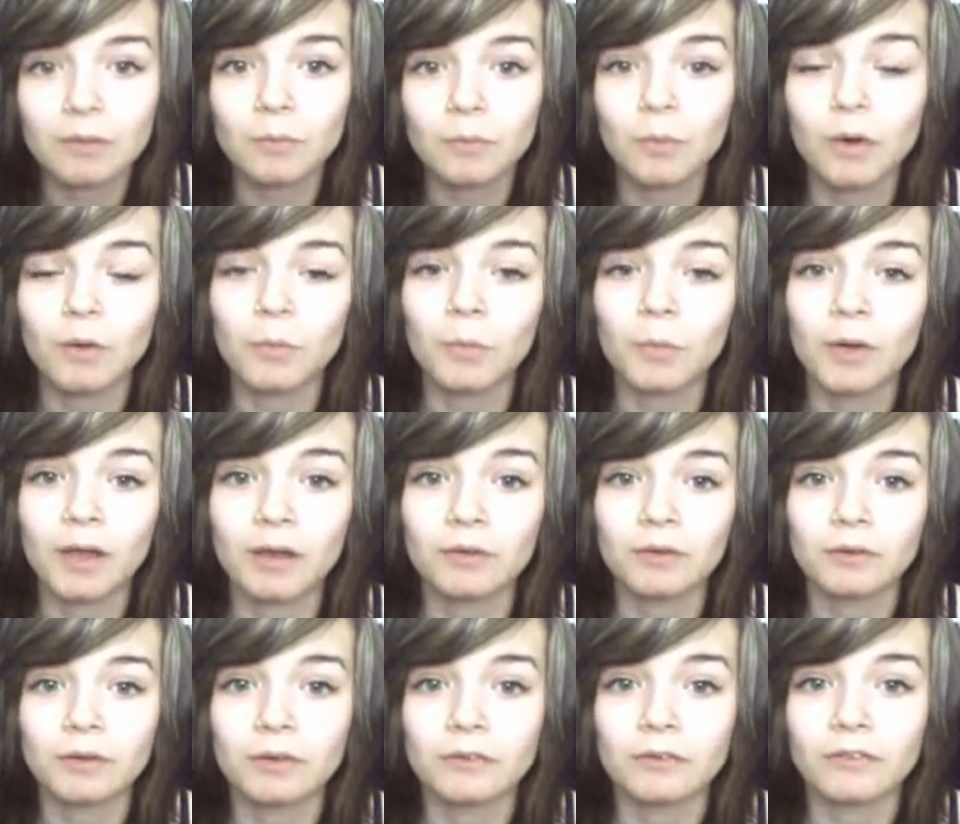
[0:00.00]
one
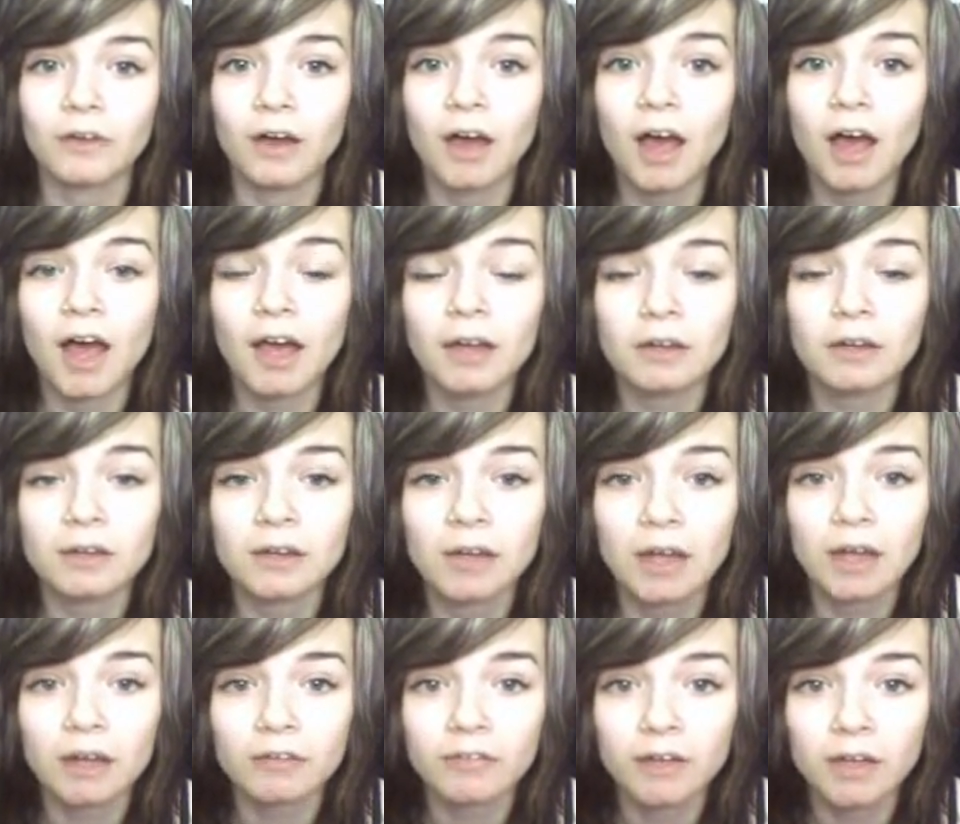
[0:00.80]
way or another,
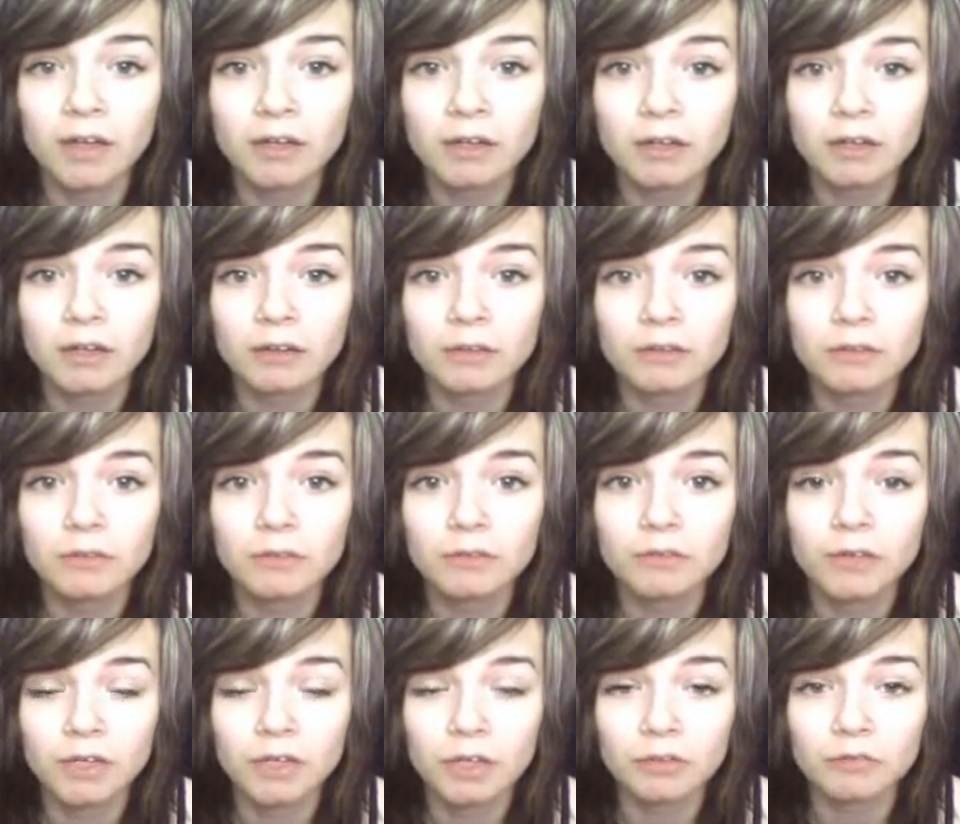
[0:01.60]
and I find it
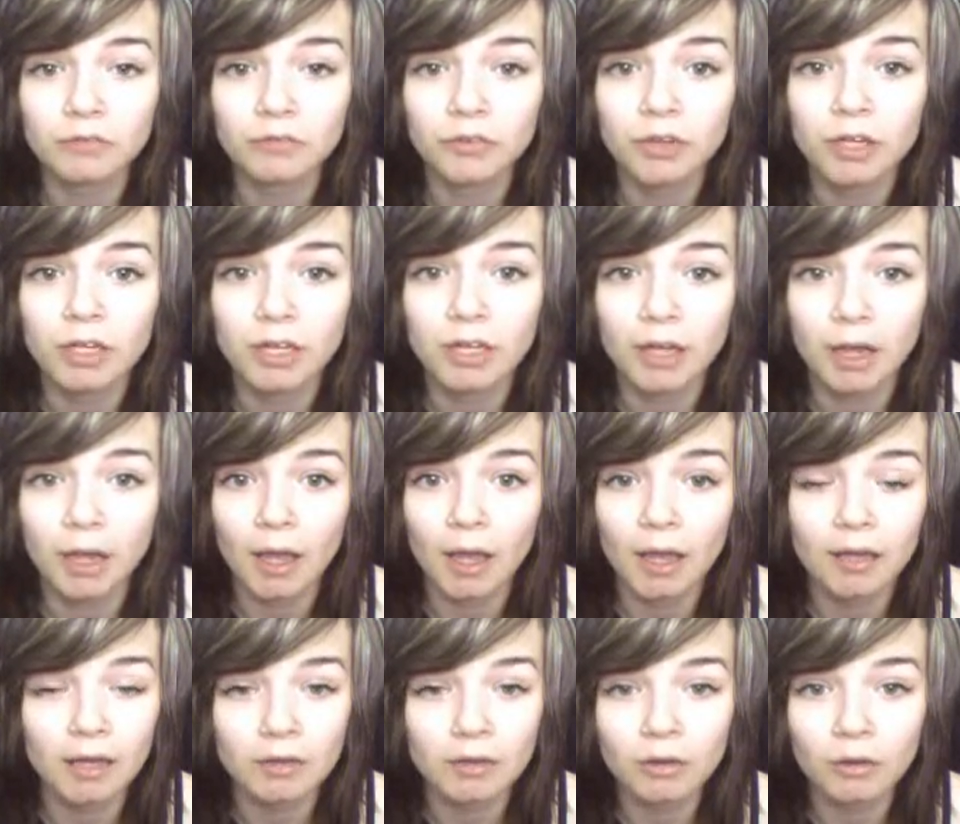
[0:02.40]
fucking
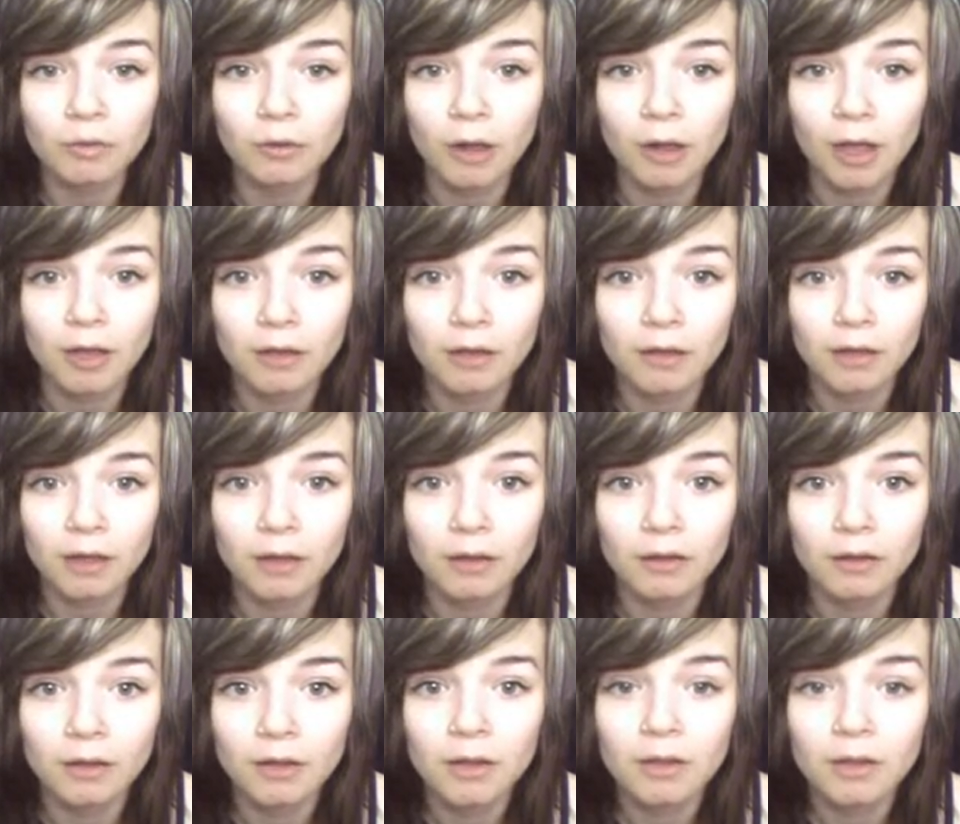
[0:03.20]
freaky and I don't like
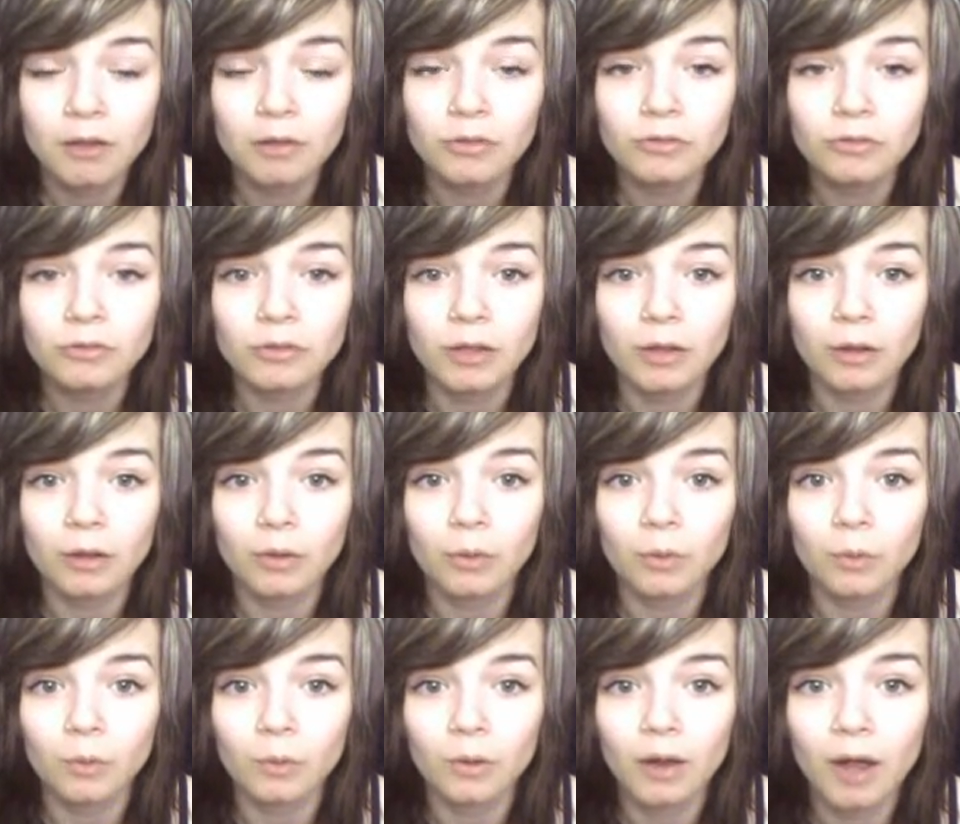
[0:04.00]
it.
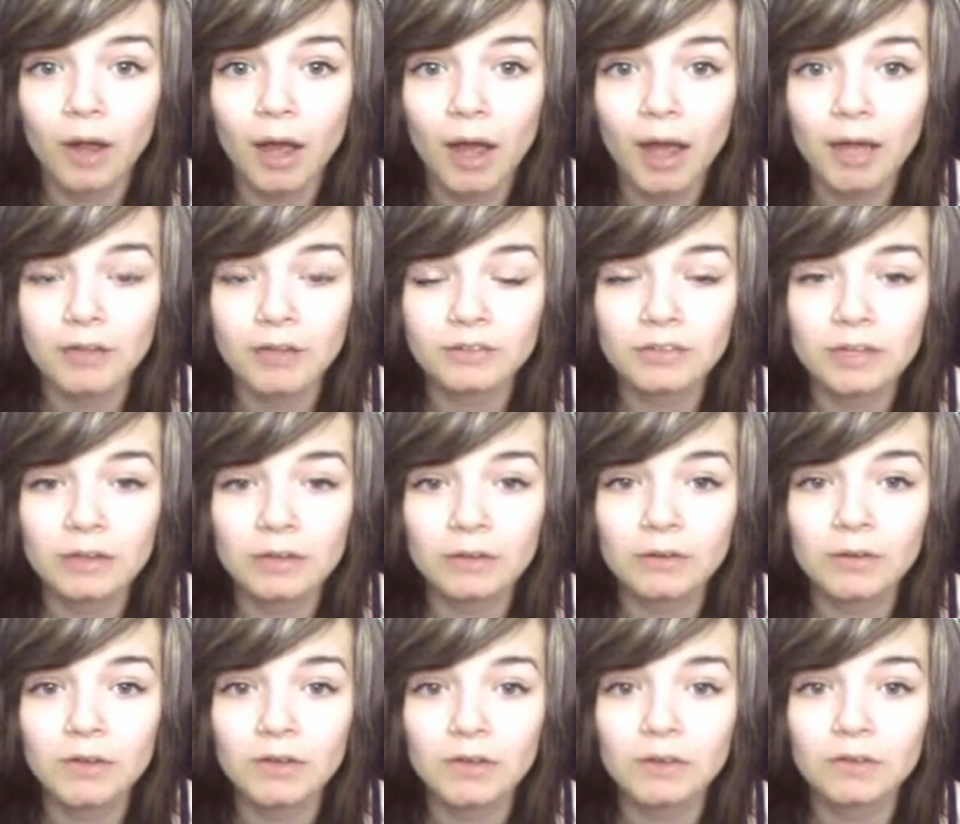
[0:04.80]
So I
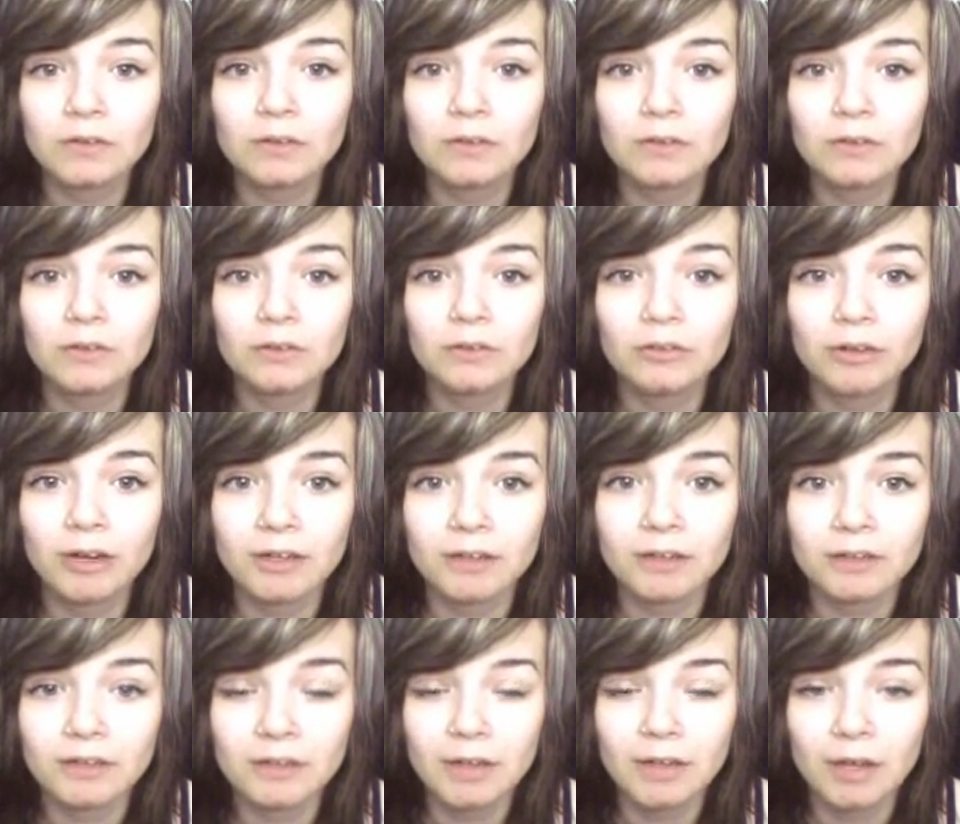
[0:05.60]
generally
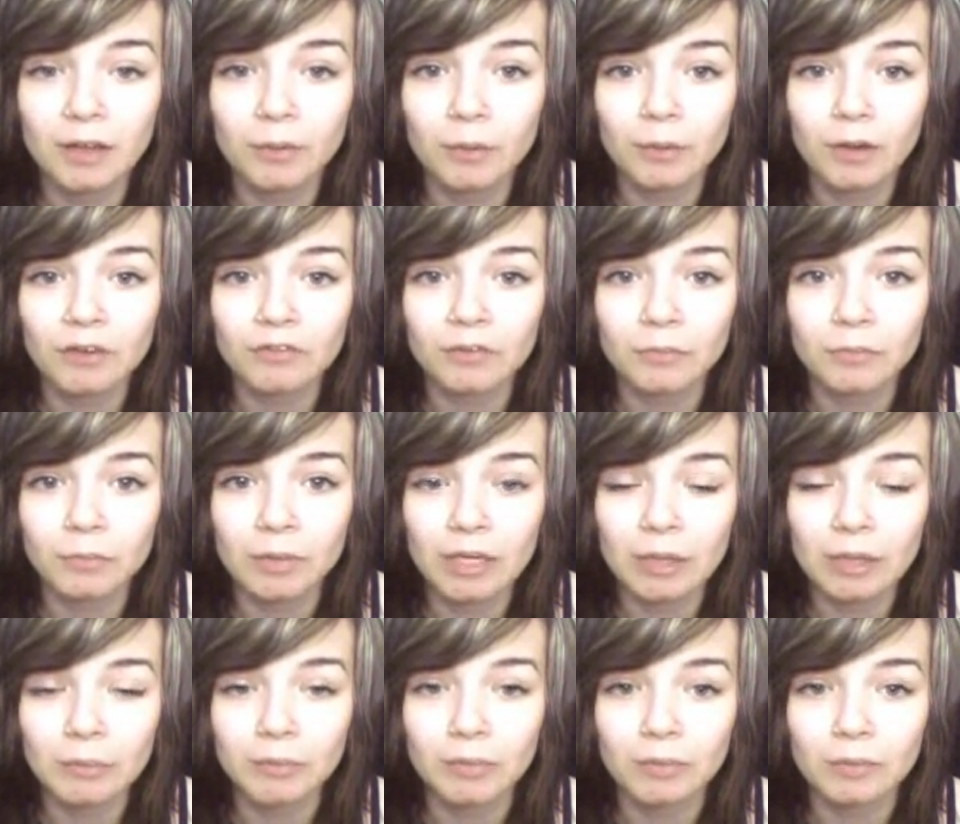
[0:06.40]
try to stay away from
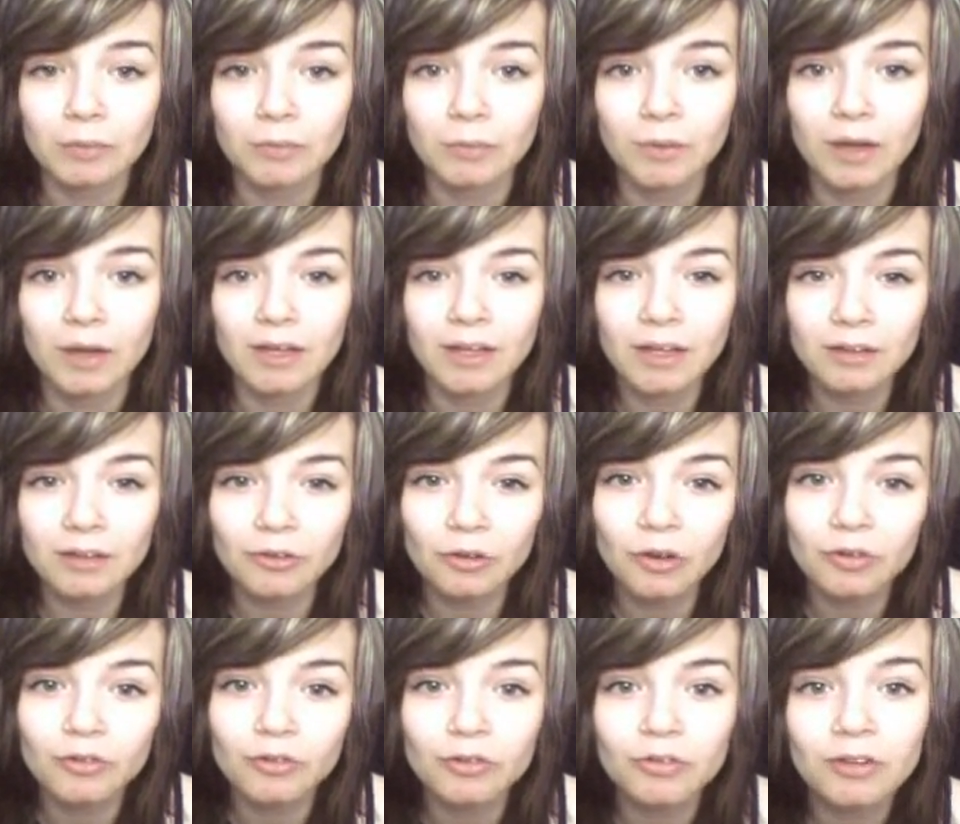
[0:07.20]
people, I
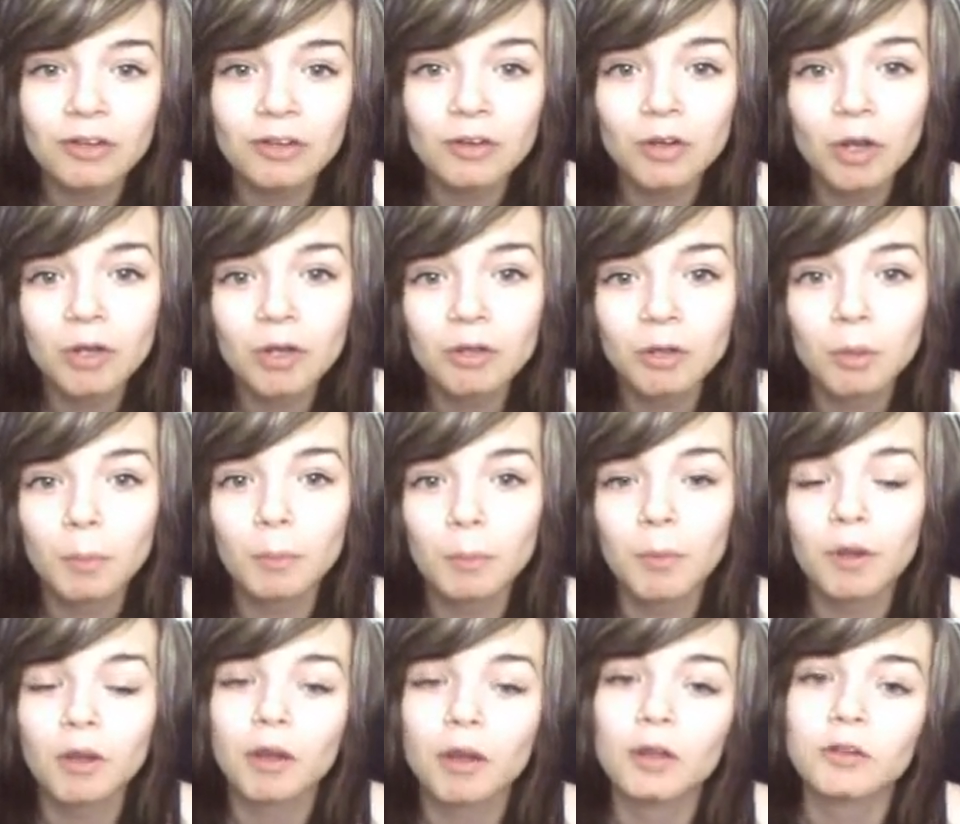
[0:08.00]
guess not just in
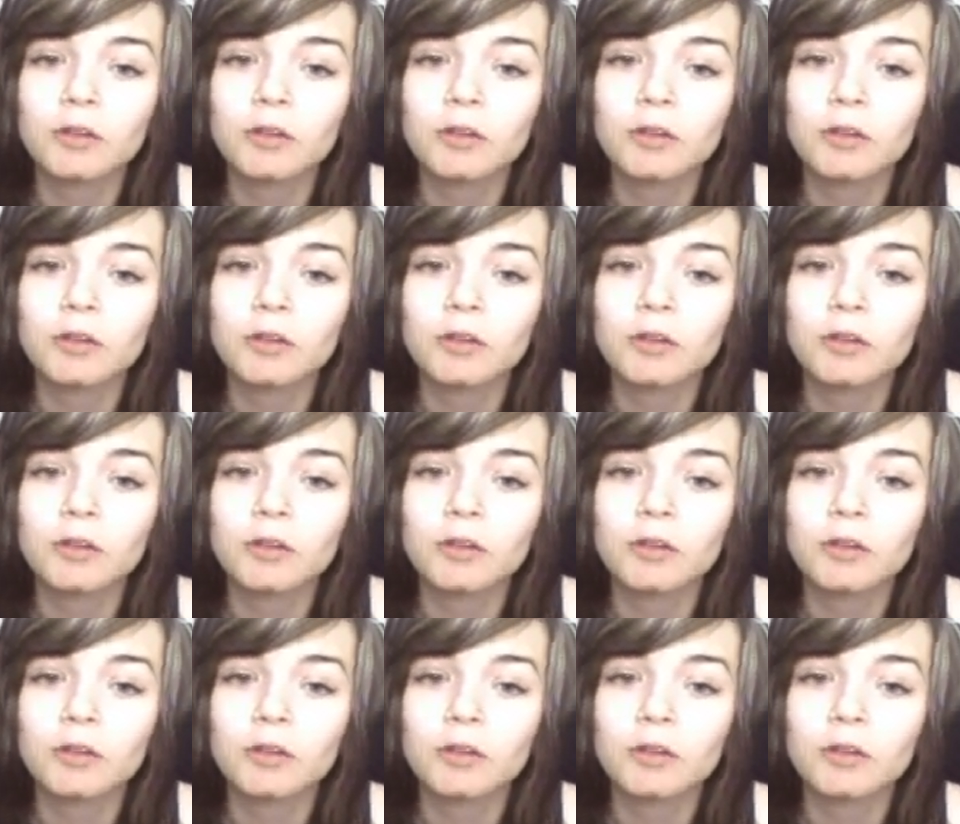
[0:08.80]
Nottingham but